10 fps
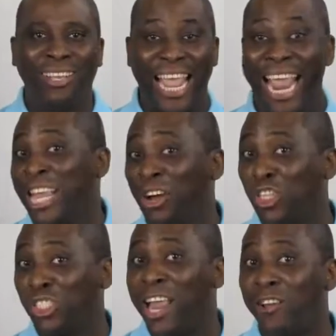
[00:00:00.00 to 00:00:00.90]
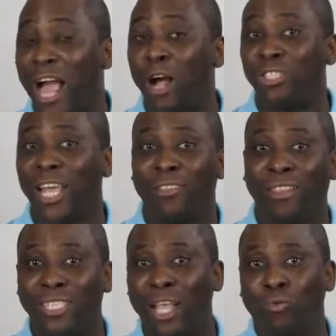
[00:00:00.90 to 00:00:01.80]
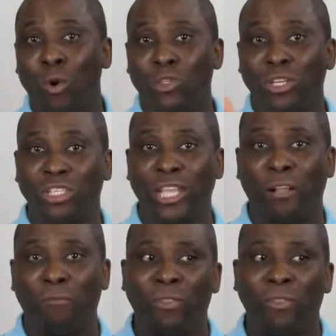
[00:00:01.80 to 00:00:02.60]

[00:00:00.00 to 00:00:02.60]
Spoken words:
any other standard outside of the road to the sale.